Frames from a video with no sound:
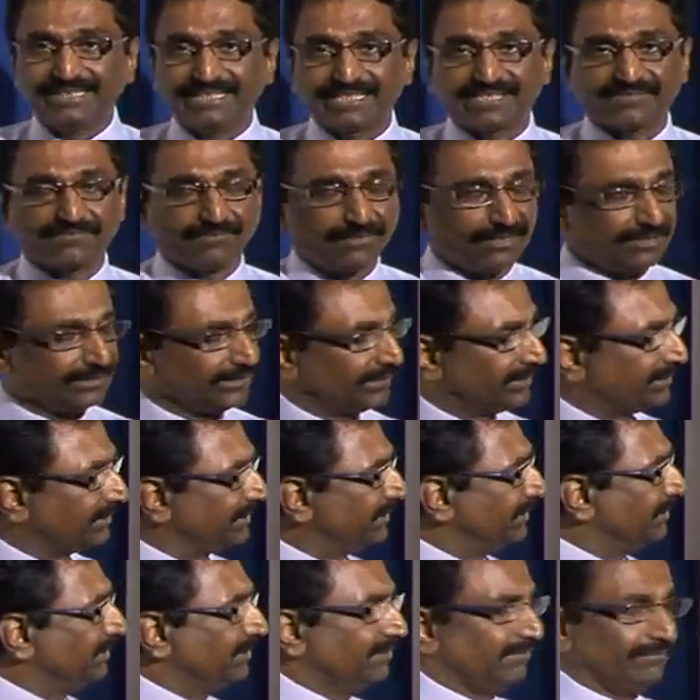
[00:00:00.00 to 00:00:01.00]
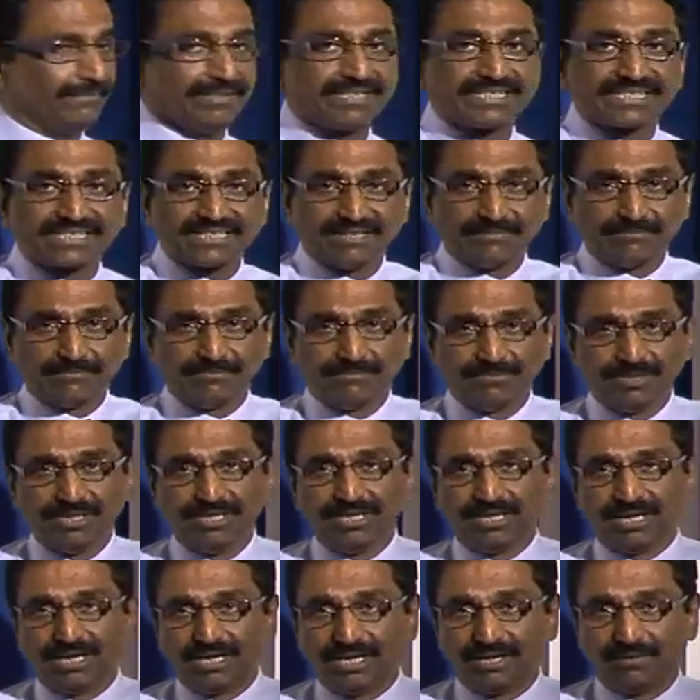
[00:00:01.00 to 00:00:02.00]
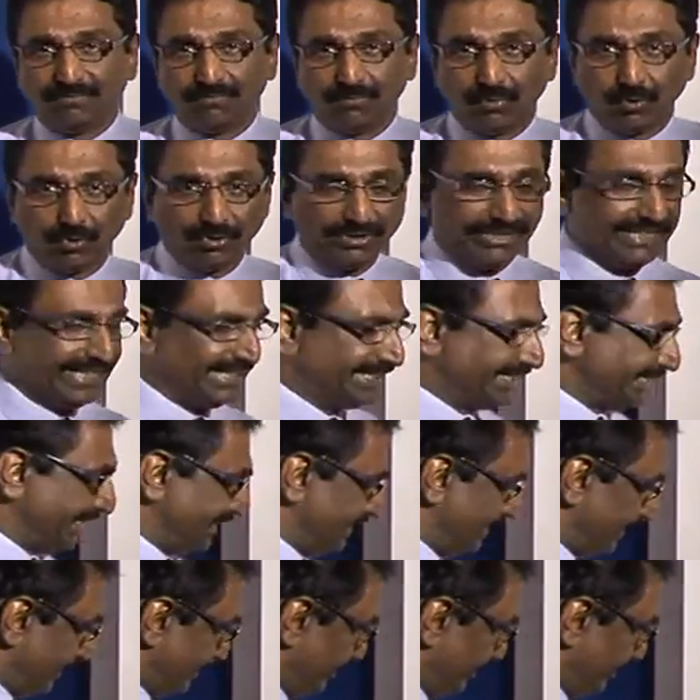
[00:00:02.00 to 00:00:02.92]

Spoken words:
this further with some more detail.